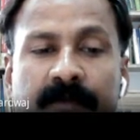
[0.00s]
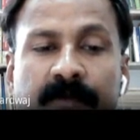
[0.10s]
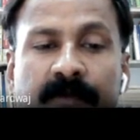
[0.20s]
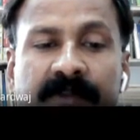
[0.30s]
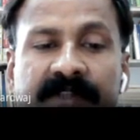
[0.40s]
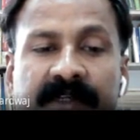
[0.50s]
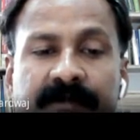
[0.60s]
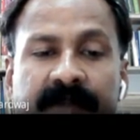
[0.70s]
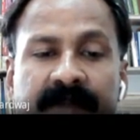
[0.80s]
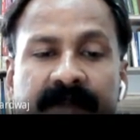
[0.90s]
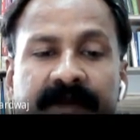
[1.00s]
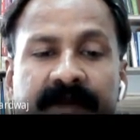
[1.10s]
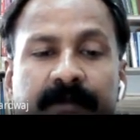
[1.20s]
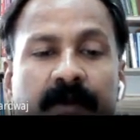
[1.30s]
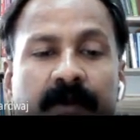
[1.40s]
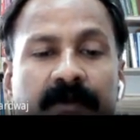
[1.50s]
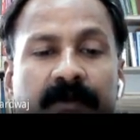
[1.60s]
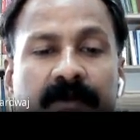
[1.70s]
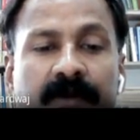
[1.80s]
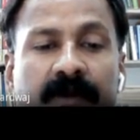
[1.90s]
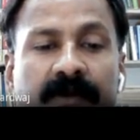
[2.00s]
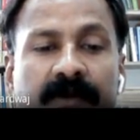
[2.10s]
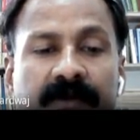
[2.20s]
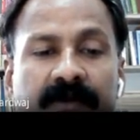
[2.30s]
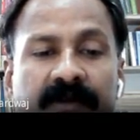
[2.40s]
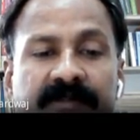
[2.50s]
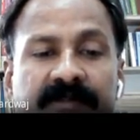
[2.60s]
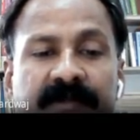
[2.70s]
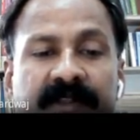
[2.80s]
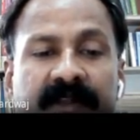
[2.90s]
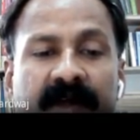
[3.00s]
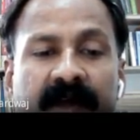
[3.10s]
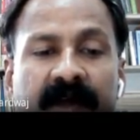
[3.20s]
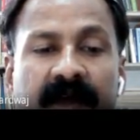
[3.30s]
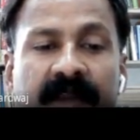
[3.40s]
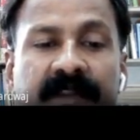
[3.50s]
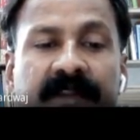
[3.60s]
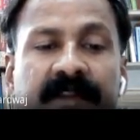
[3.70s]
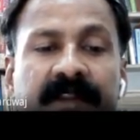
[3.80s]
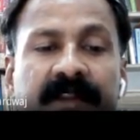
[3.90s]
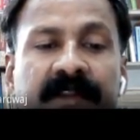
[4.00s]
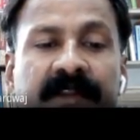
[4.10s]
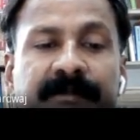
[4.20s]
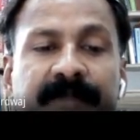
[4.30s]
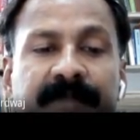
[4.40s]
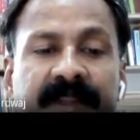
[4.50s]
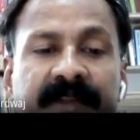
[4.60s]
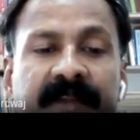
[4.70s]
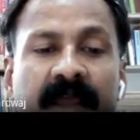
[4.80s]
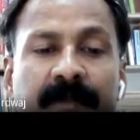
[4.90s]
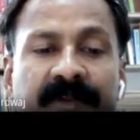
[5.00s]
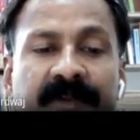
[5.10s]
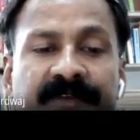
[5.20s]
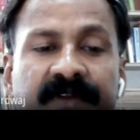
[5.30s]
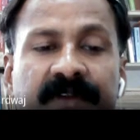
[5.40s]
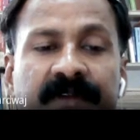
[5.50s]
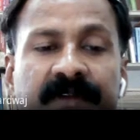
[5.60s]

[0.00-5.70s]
was that planetary model could not explain the highly peaked emission